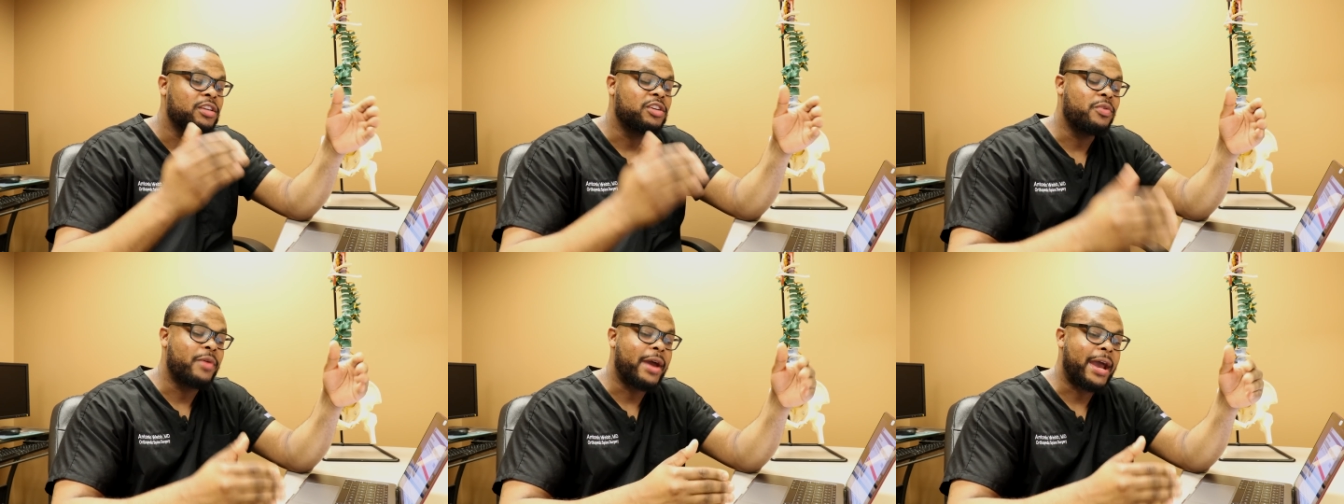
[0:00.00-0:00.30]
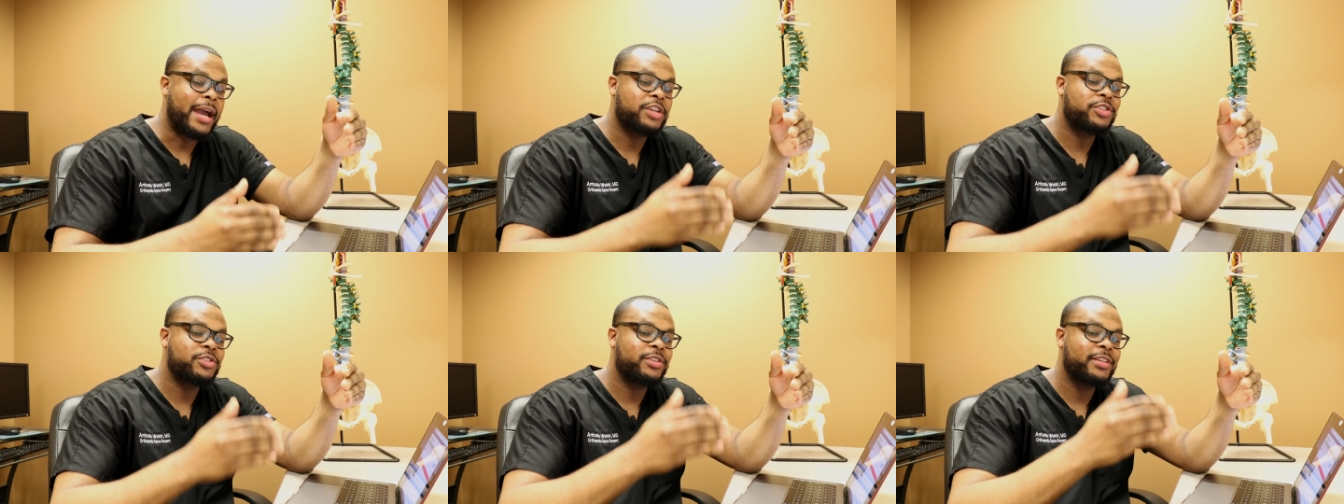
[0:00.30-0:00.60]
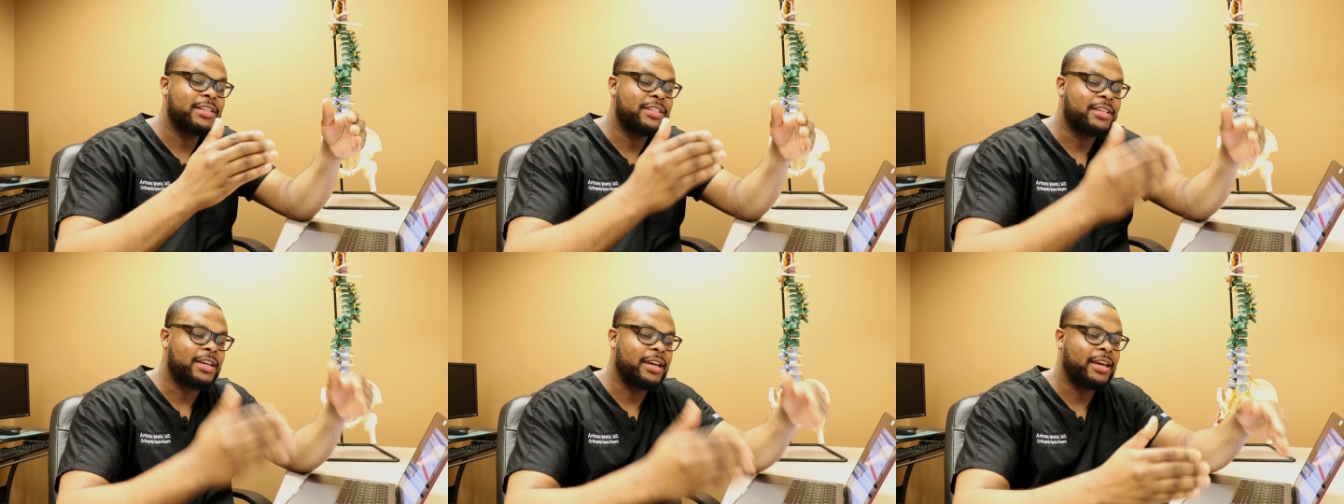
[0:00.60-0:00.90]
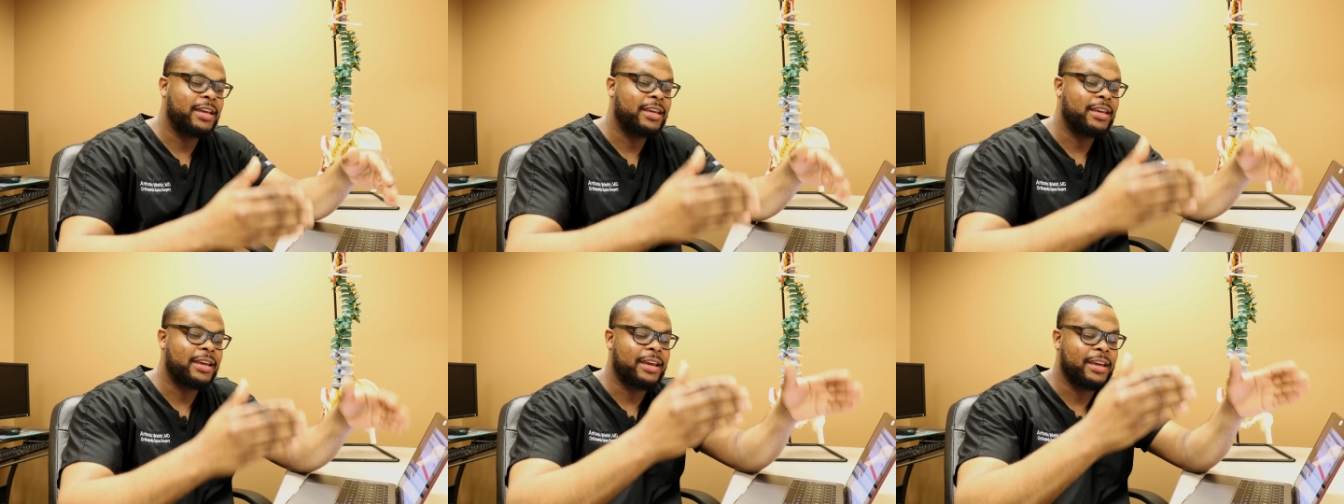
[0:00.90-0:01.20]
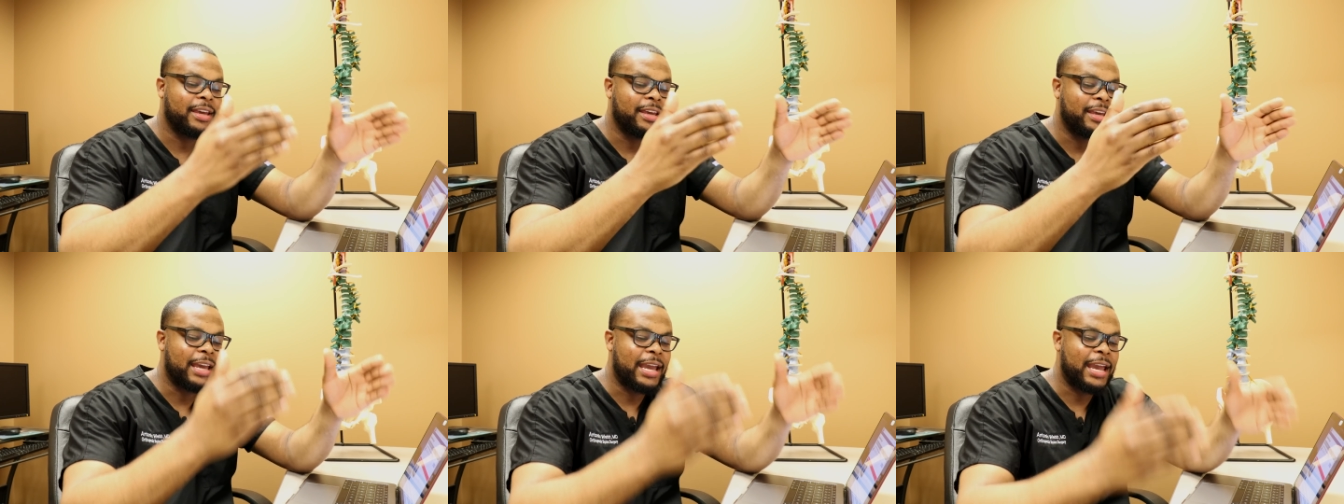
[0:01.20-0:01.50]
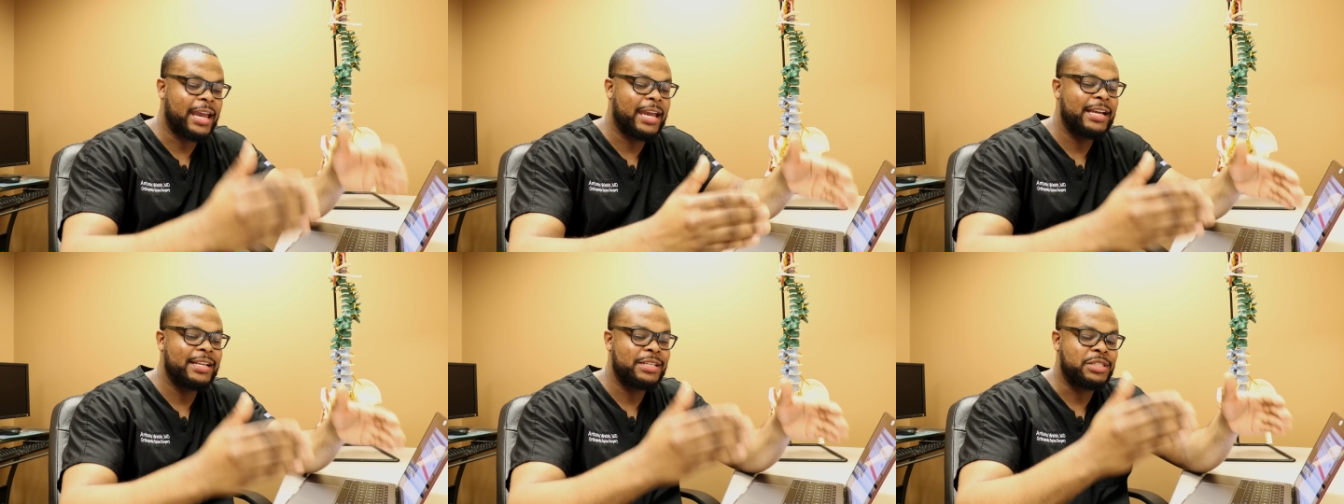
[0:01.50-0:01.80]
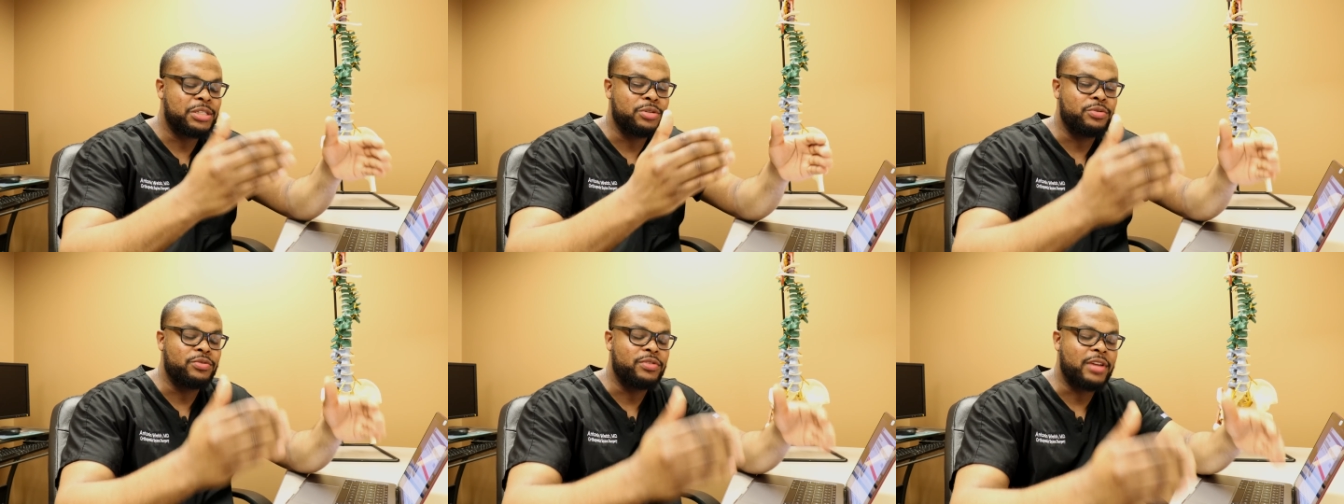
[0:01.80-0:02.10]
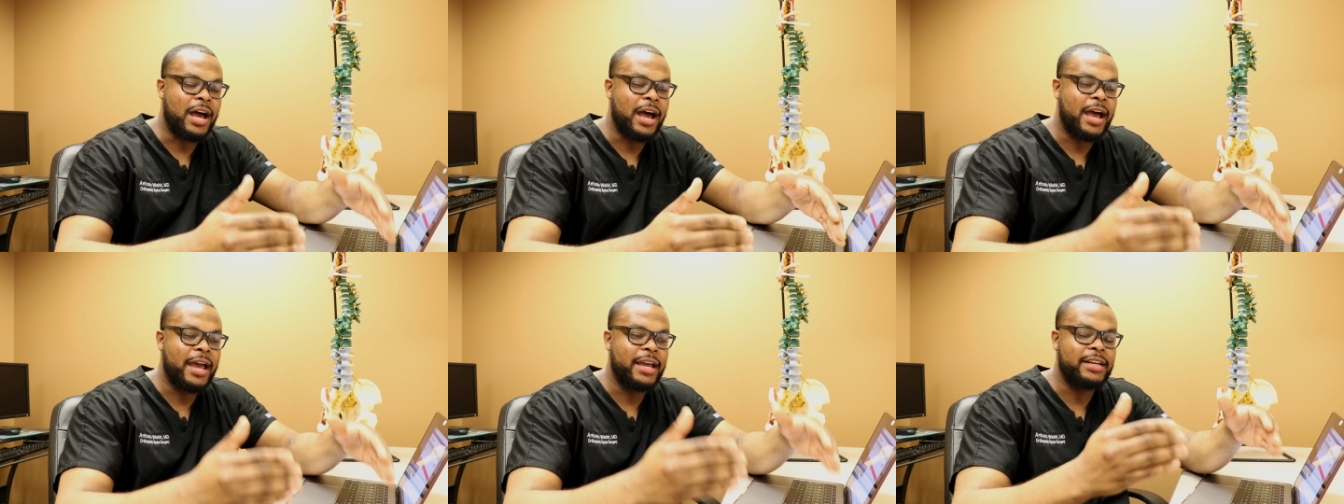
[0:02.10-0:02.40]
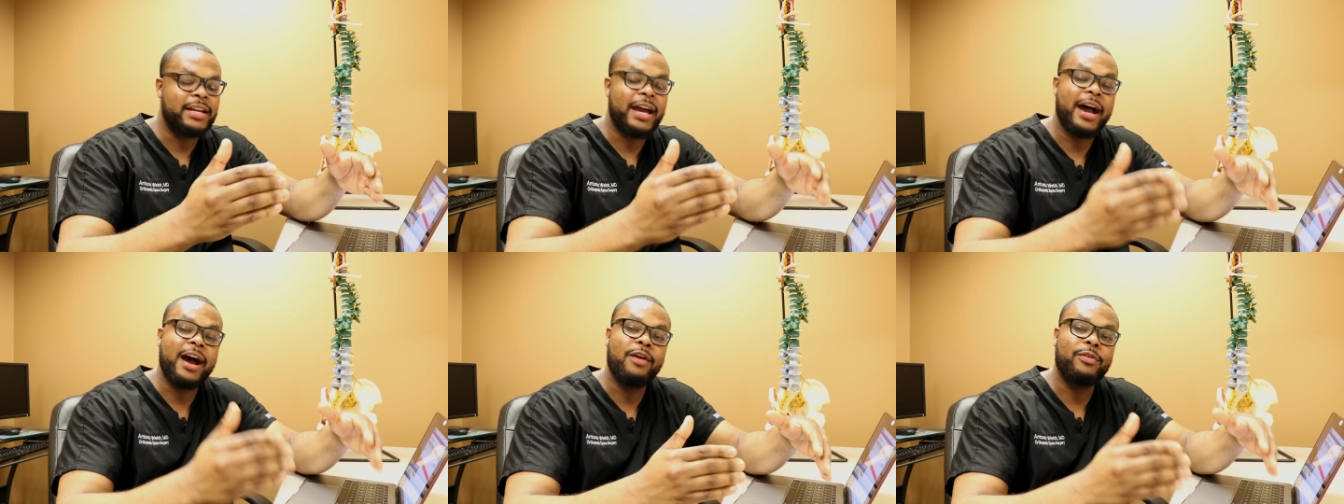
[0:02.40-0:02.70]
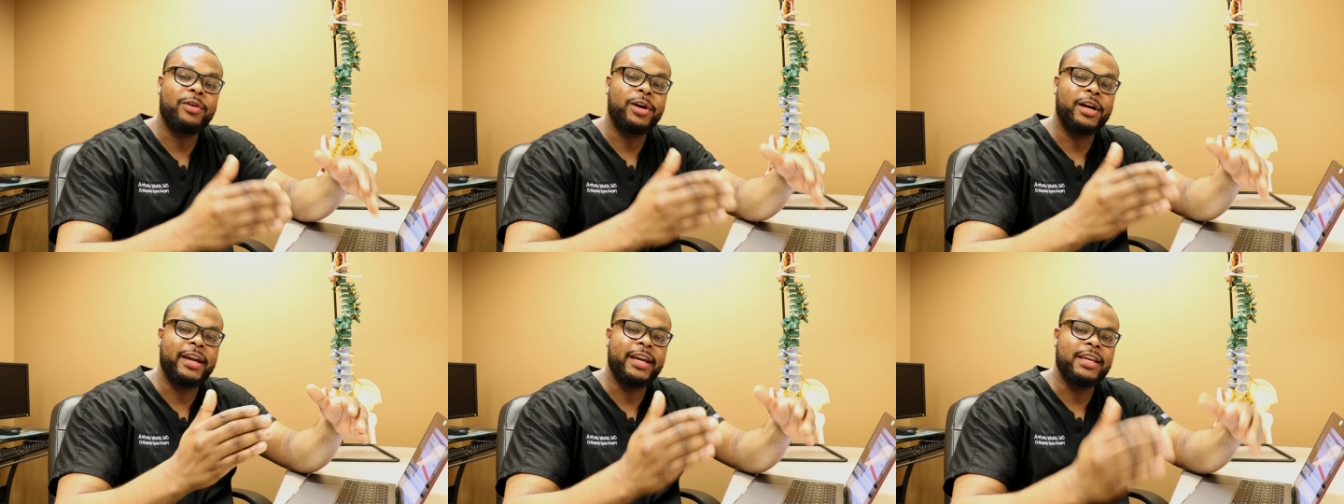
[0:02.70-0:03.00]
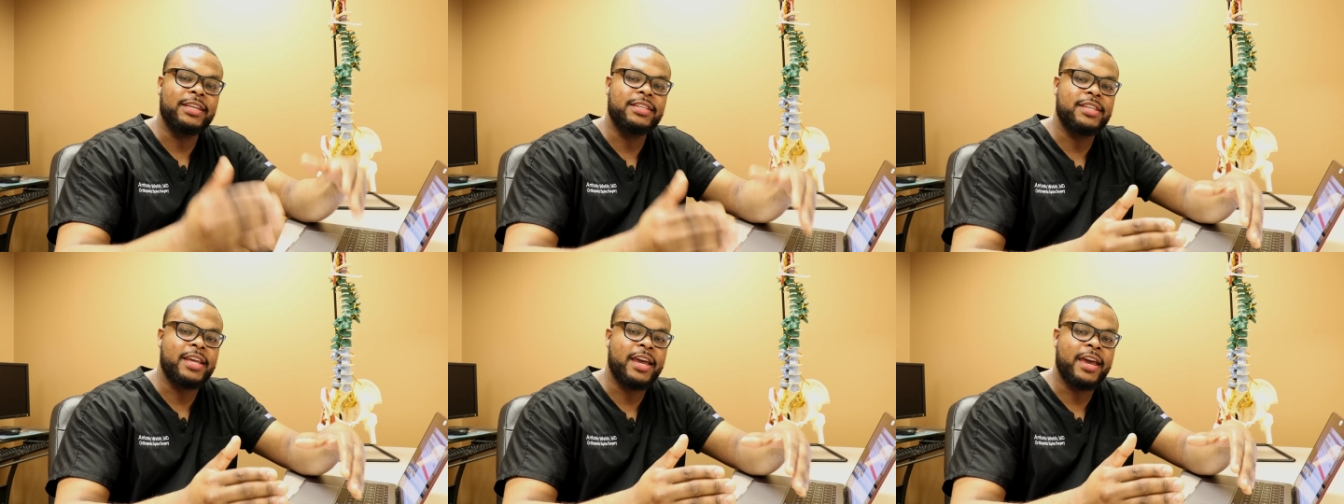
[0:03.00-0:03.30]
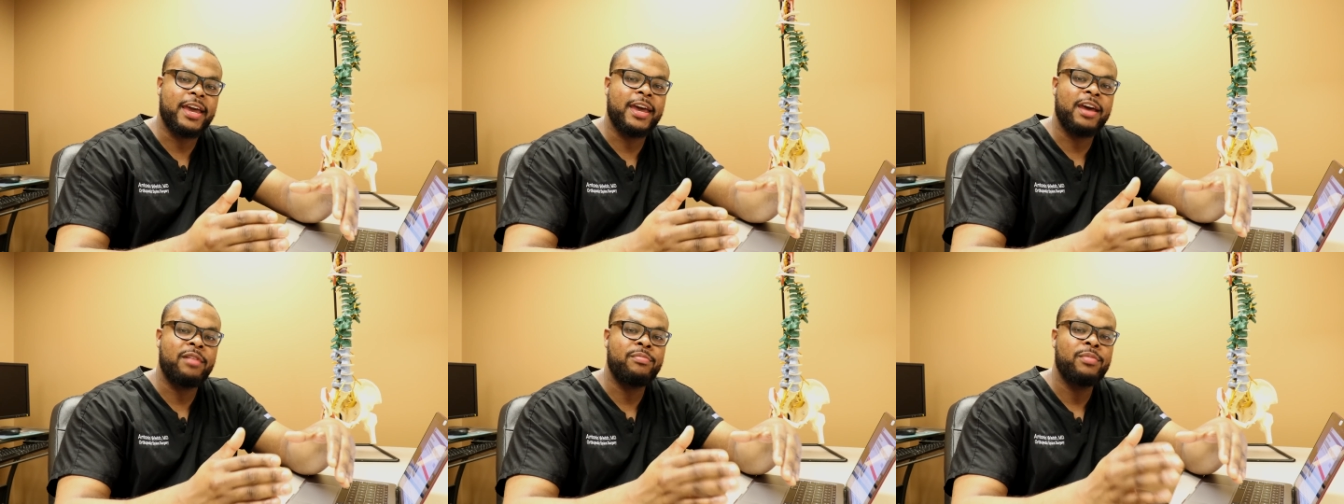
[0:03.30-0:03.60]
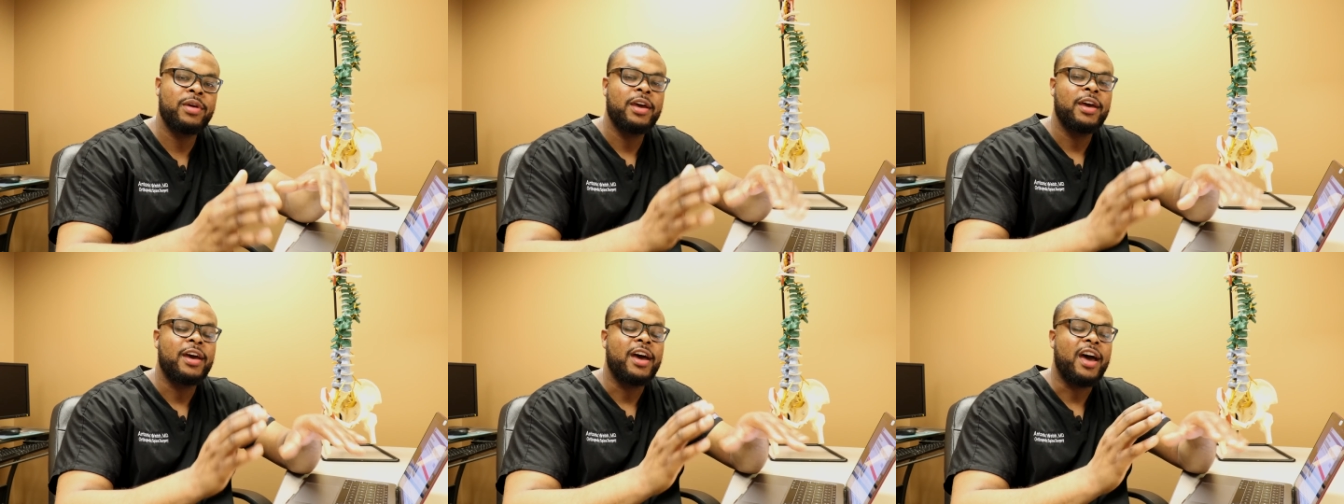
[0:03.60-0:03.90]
you actually take a eight to nine hour exam